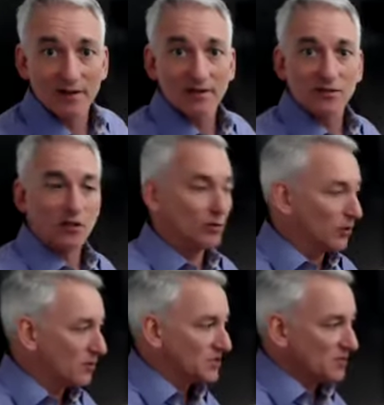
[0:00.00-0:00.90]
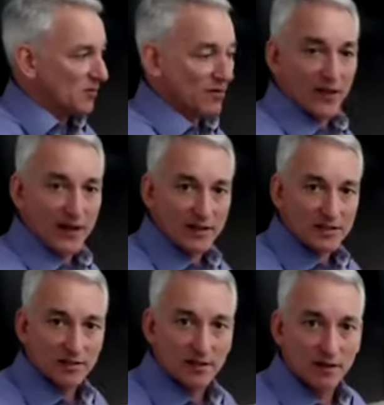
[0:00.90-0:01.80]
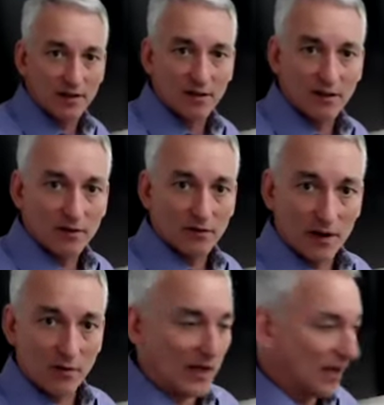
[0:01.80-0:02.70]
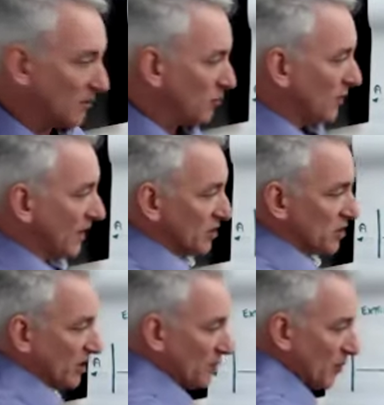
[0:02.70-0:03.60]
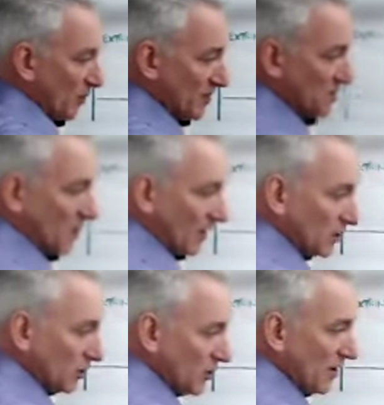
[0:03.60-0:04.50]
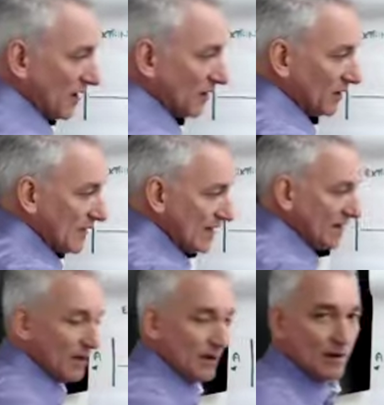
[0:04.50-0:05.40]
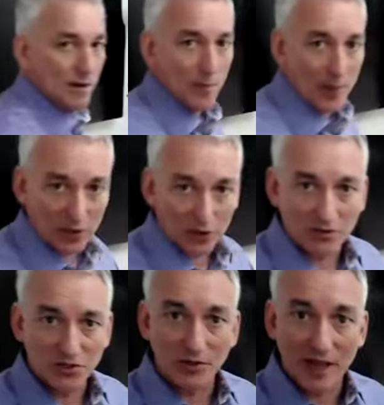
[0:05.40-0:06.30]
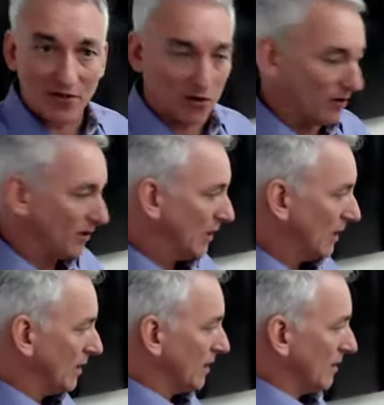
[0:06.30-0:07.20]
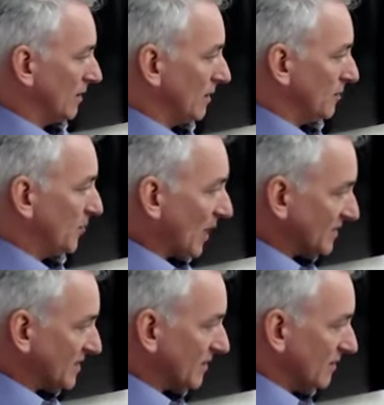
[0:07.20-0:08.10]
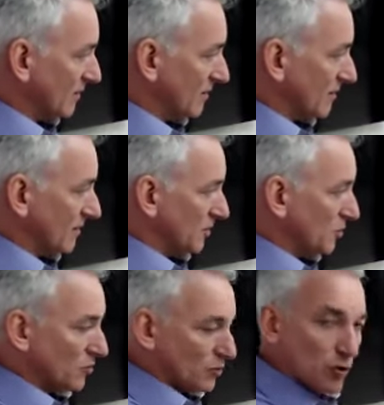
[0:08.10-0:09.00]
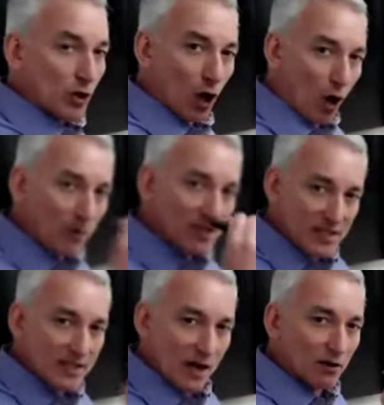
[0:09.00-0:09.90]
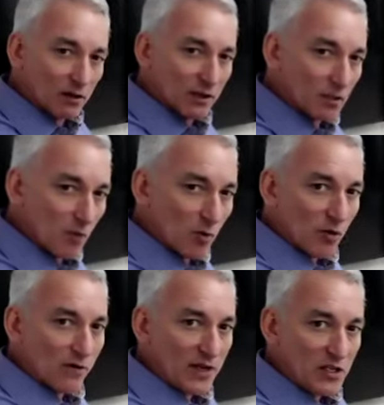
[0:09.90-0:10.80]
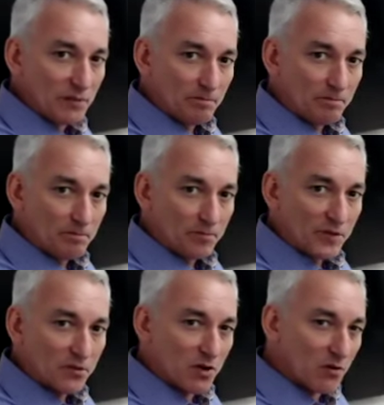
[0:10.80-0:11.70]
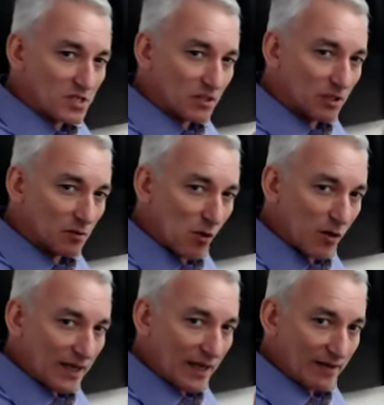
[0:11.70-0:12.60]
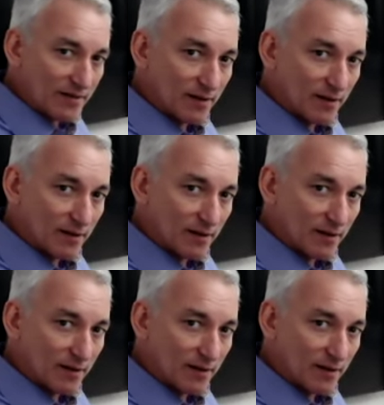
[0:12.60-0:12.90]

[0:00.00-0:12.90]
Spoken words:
to go learn some more things, right? We got a shared purpose. We want to learn how to lead better together. But you can always eke out a little more motivation. There's always a little more to get.